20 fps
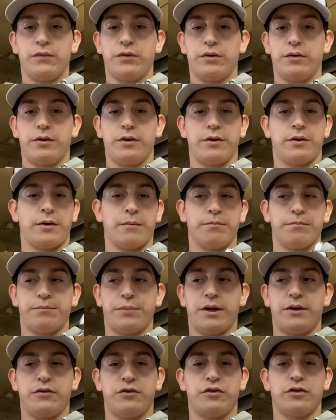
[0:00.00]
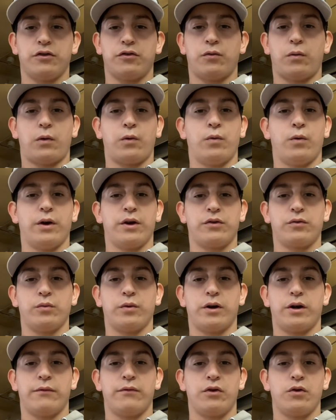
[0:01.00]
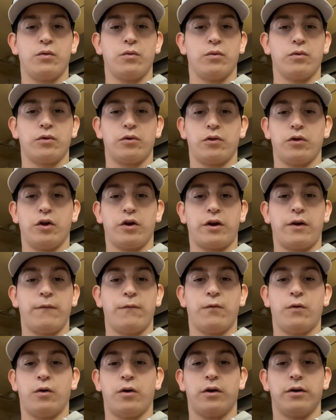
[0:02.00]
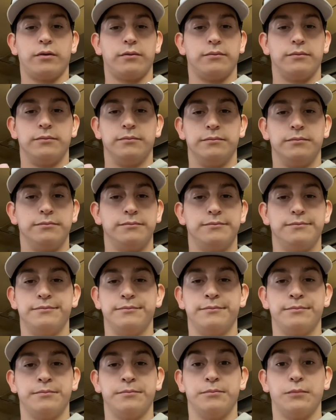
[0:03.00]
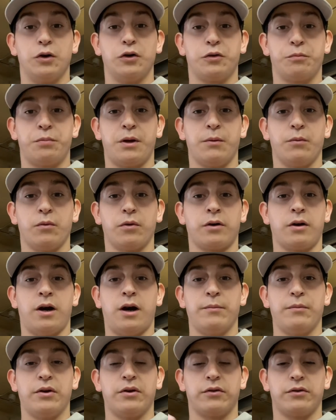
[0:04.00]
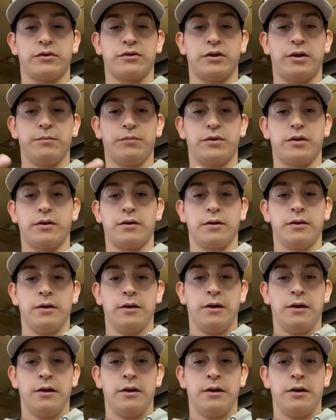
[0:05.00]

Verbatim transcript: you can basically just request whatever you're looking for and most people comment or something.